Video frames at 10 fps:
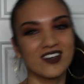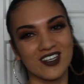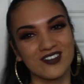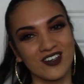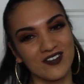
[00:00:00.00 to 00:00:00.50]

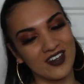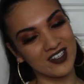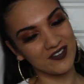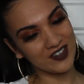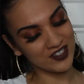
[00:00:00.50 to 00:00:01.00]
Okay, so I
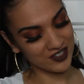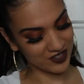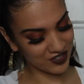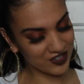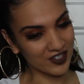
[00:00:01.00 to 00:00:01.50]
finally finished
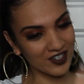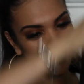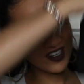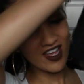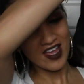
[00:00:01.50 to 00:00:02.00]
the
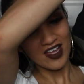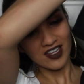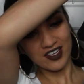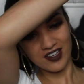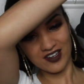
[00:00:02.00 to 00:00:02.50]
shirt.
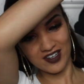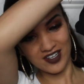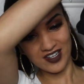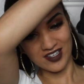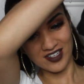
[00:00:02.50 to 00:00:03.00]
Here
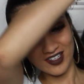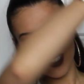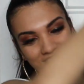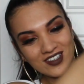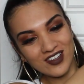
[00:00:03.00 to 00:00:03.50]
it
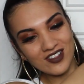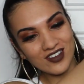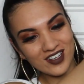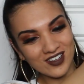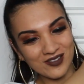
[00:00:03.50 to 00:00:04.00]
is.
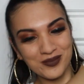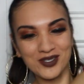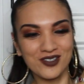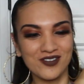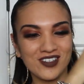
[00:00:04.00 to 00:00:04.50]
Look at how
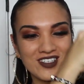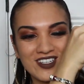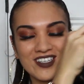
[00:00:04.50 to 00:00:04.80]
beautiful it